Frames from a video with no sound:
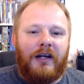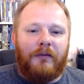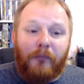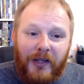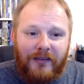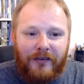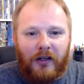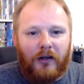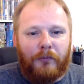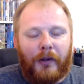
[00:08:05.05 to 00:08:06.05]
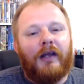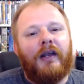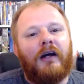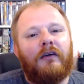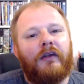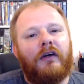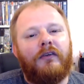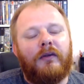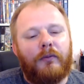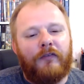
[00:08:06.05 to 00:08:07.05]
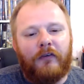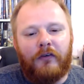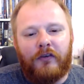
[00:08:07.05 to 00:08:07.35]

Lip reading: I'm eating a lot better now than I did before.